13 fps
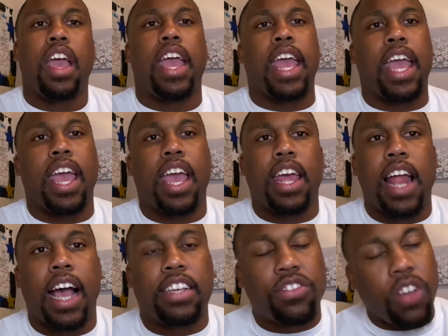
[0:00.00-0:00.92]
and
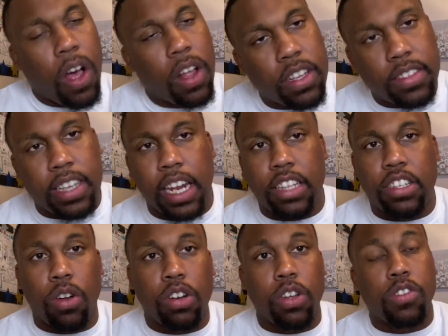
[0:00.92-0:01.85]
I saw the San
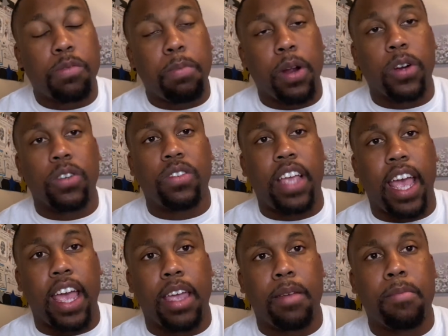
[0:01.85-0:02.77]
Antonio Spurs
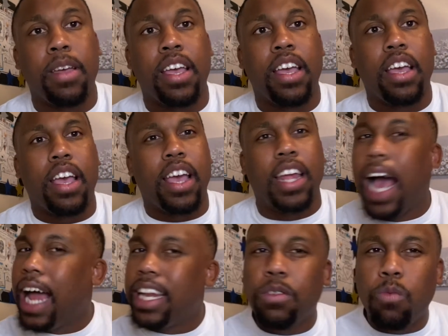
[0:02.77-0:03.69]
game, and
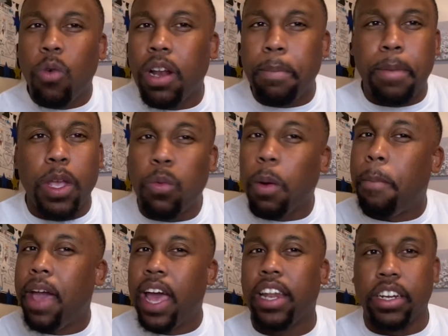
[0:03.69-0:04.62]
I didn't want to be
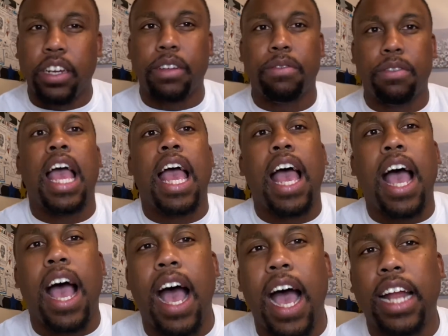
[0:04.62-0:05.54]
repetitive.
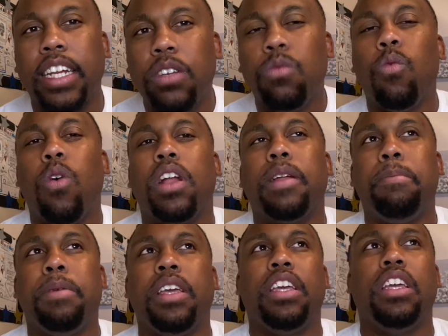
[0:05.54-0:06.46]
I didn't want to
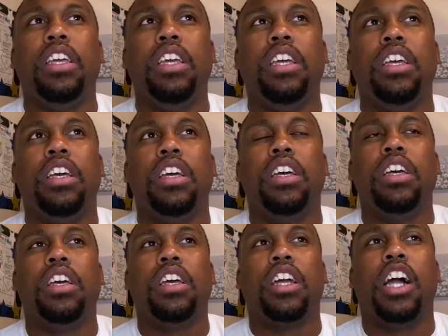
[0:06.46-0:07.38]
be
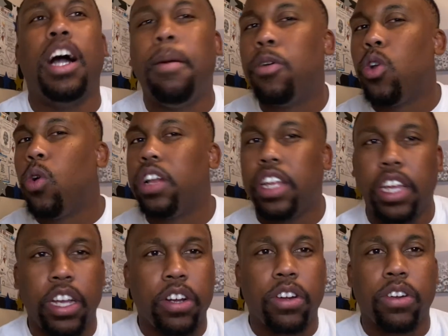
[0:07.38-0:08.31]
coming on
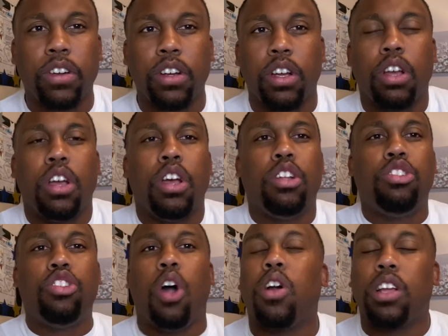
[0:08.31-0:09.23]
here
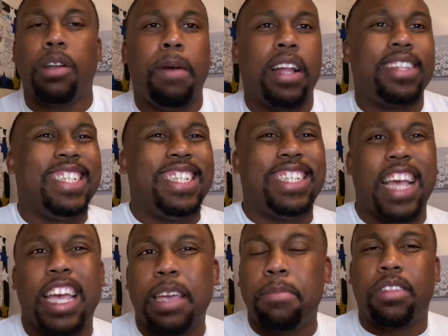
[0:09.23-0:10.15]
talking about the
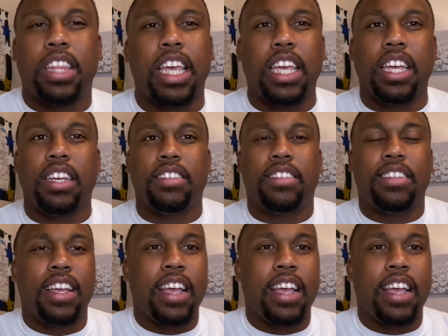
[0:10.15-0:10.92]
same things,